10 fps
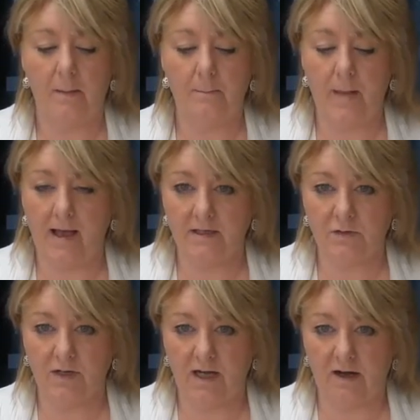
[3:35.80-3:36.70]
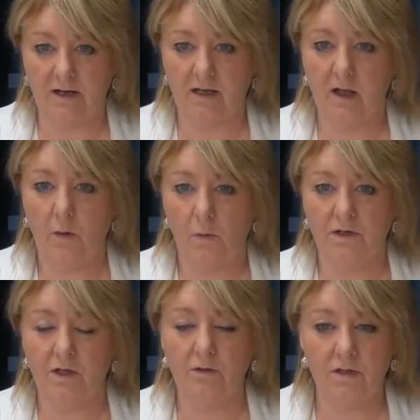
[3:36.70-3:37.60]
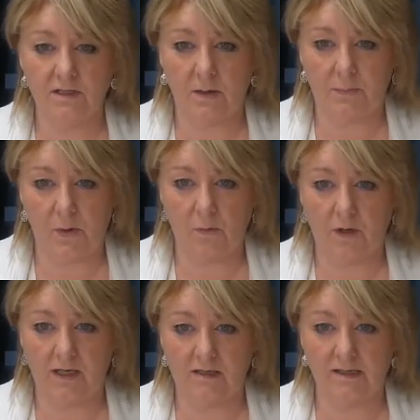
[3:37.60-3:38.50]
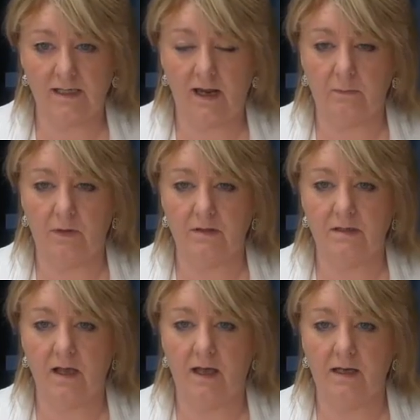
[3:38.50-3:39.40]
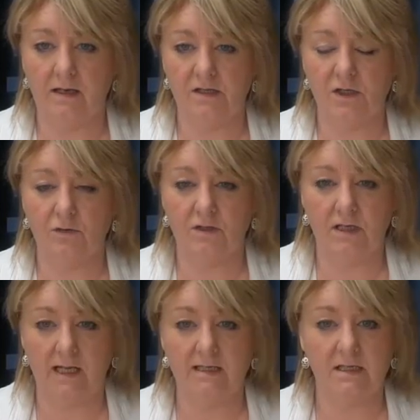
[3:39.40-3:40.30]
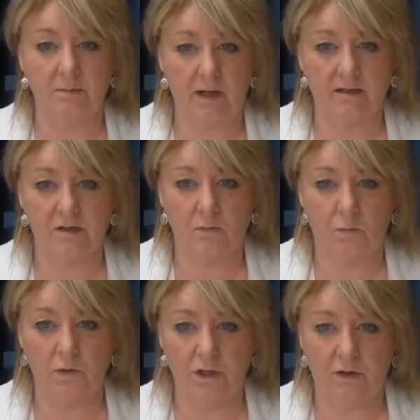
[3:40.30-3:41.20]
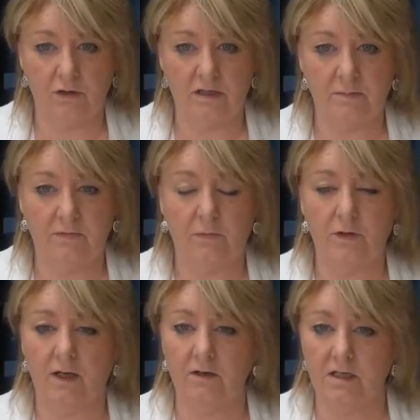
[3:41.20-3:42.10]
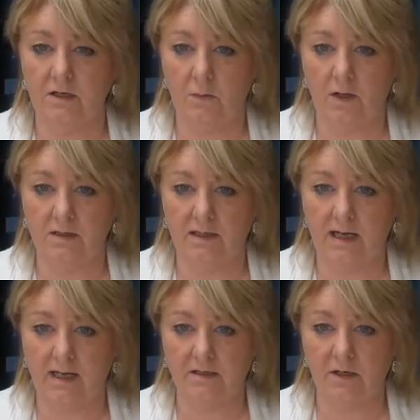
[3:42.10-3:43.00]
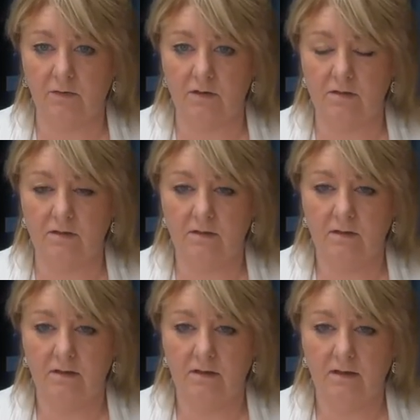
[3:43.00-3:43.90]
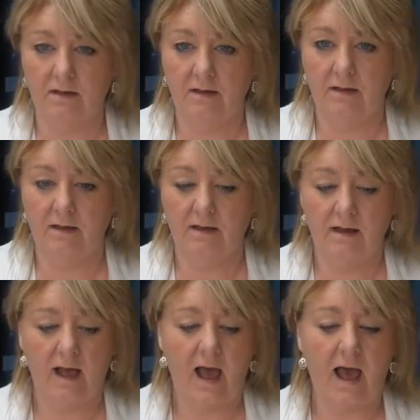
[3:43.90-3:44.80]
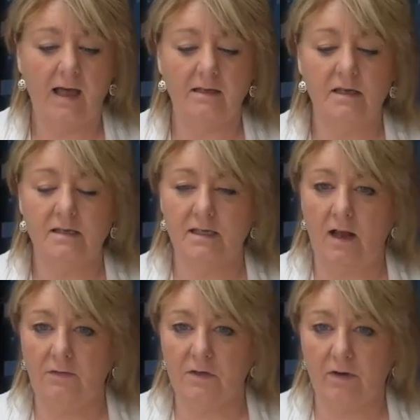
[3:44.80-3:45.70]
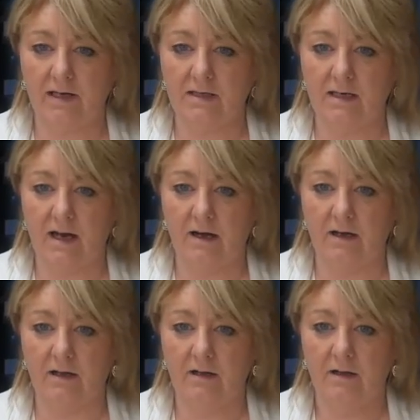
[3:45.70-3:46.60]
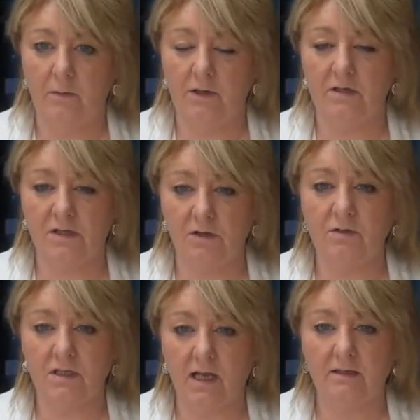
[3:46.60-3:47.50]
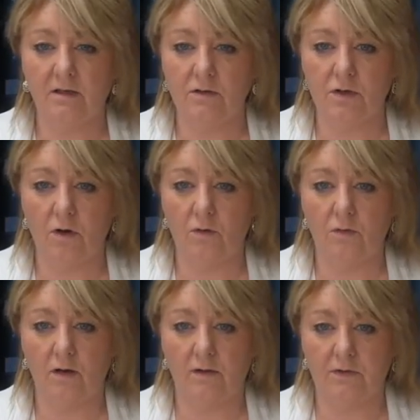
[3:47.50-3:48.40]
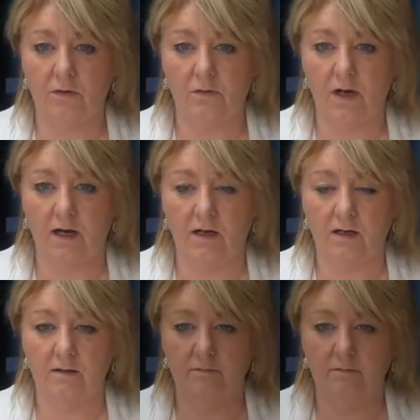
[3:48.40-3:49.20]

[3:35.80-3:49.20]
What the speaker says: Mastery learning, where the units are broken into segments and the student needs to master one unit before they continue on to the next unit. And self-directed learning, where the student takes control of their own learning.